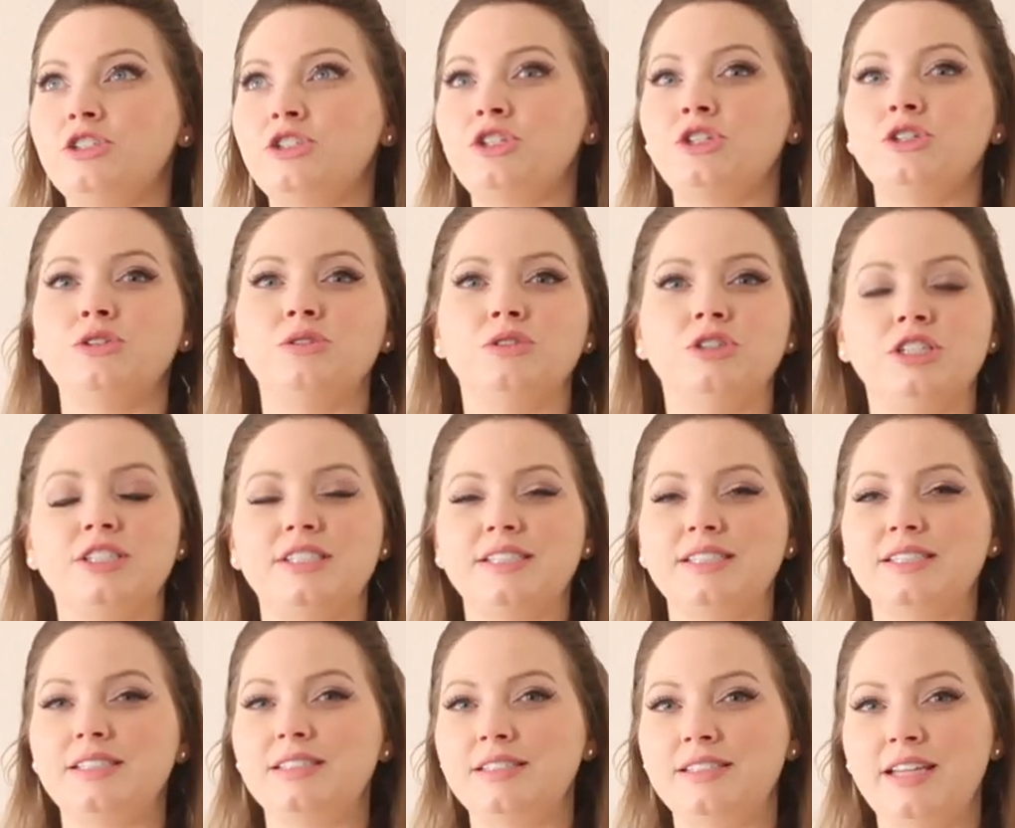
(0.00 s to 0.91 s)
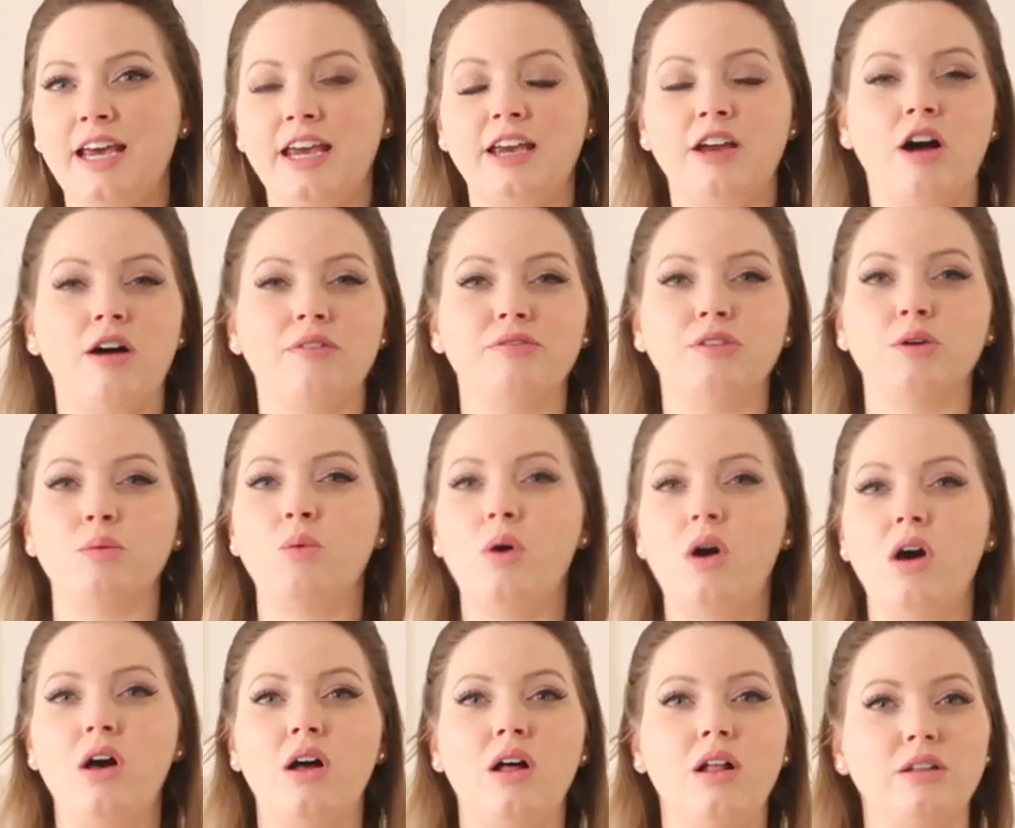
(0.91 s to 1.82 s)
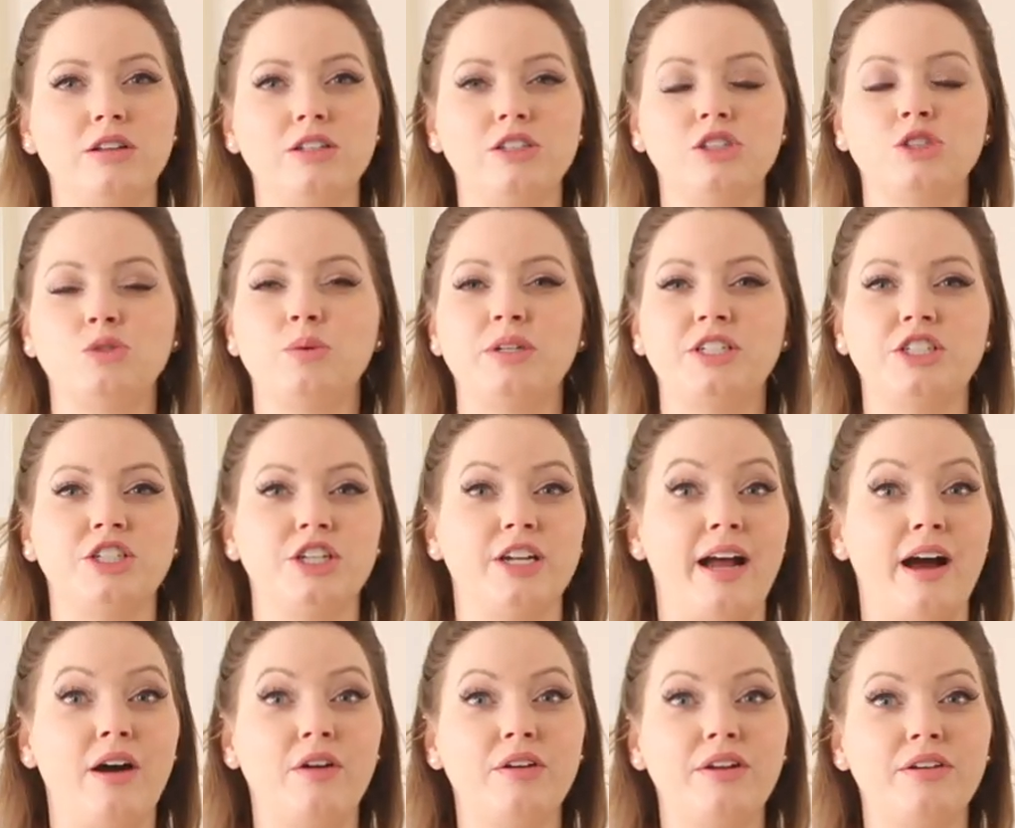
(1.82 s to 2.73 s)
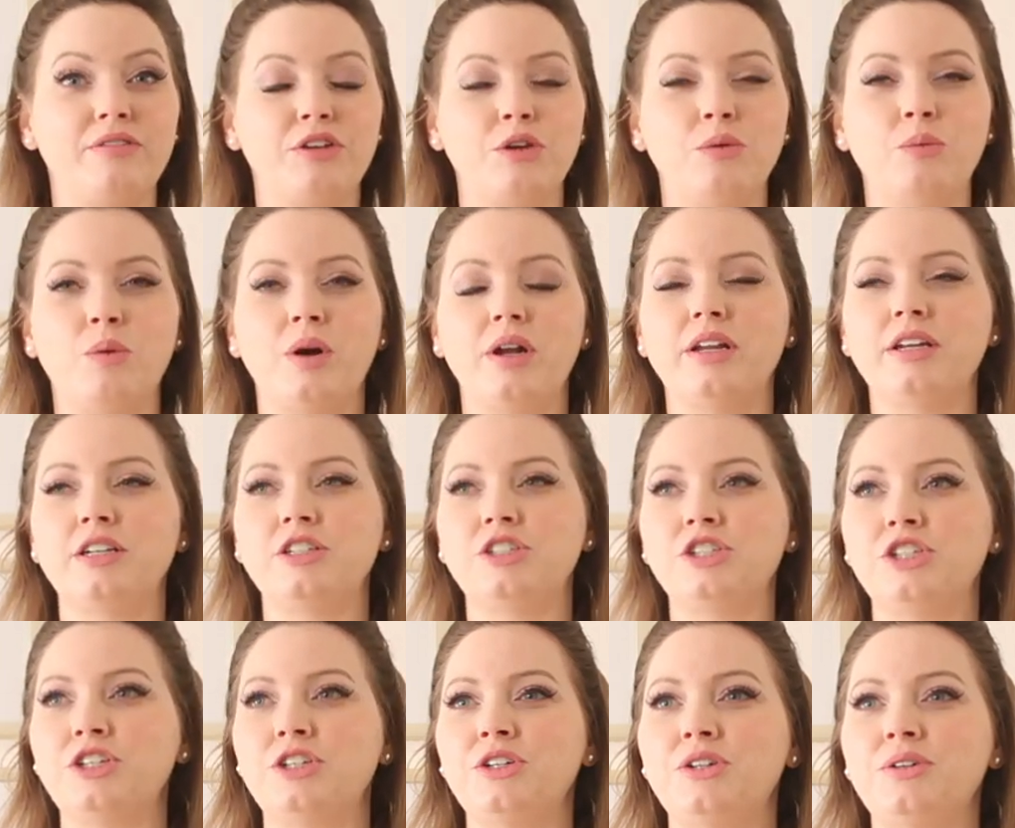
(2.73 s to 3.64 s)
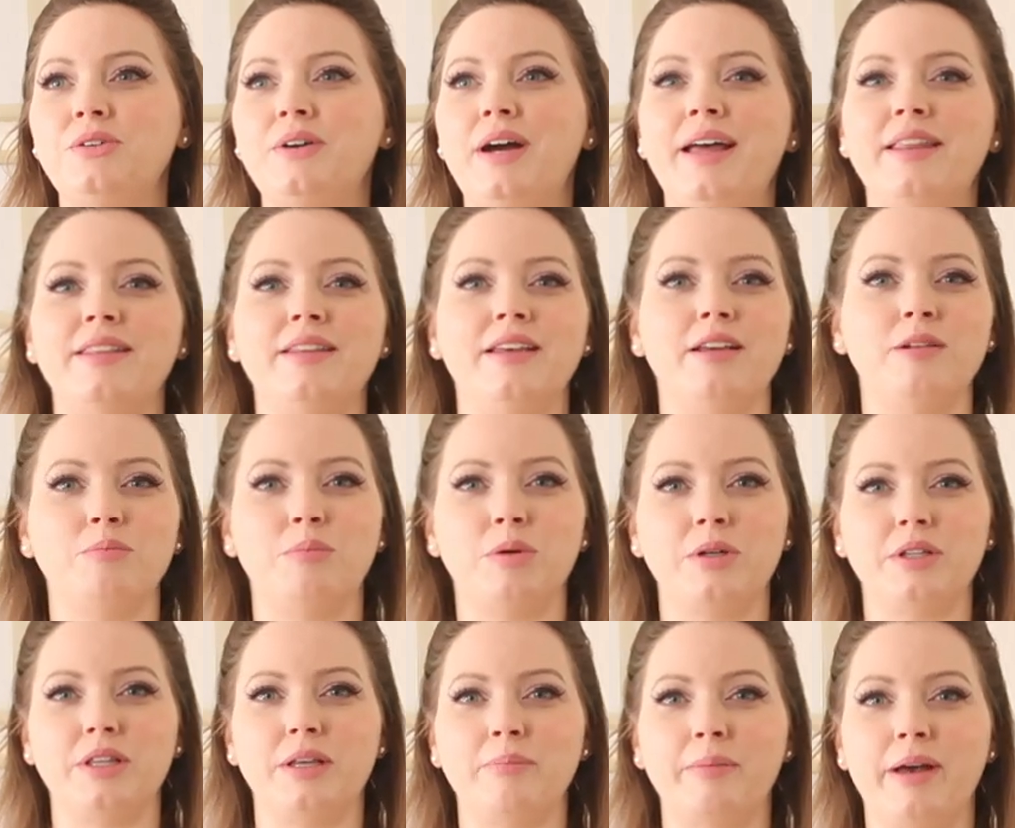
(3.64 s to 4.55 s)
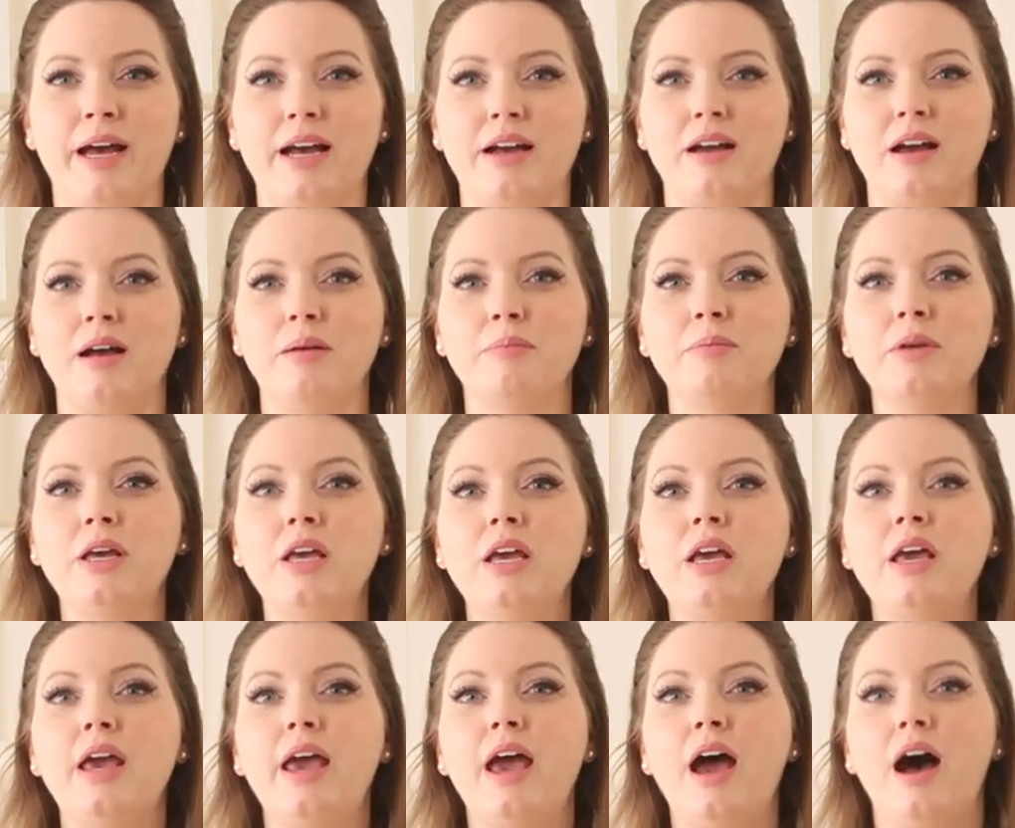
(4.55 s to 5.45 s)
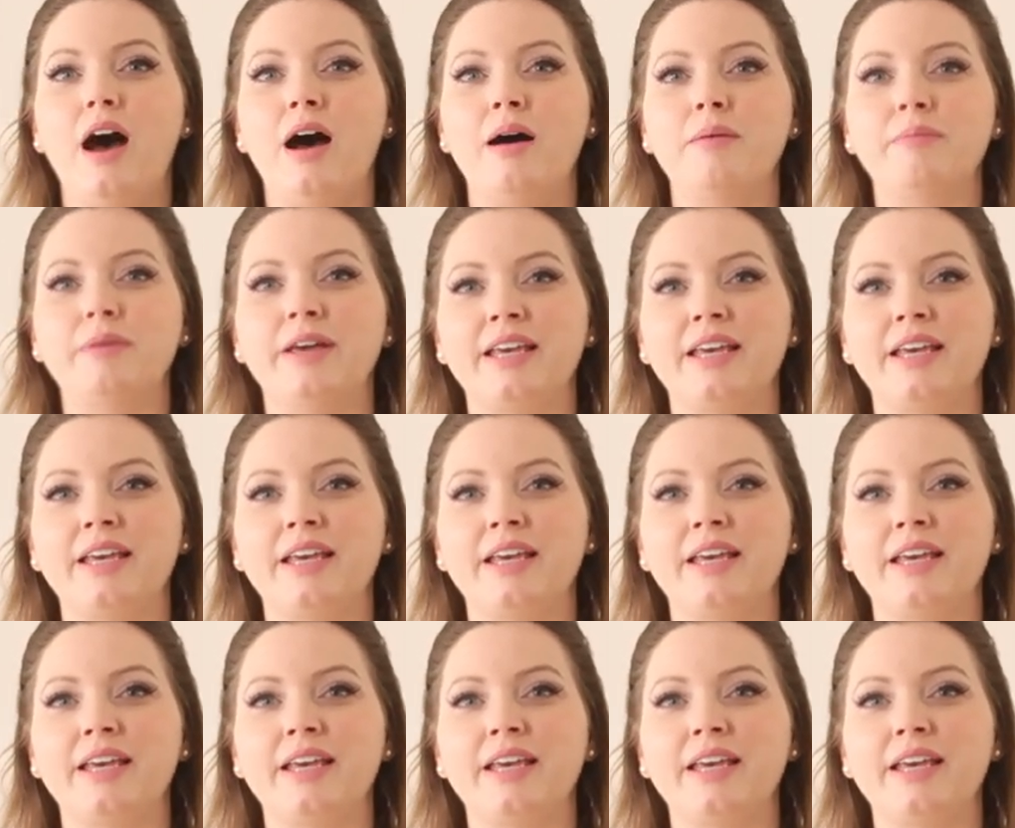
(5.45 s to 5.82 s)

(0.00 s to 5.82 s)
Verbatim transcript: to just take off the wall, switch it out if you wanted to, and then put them back up.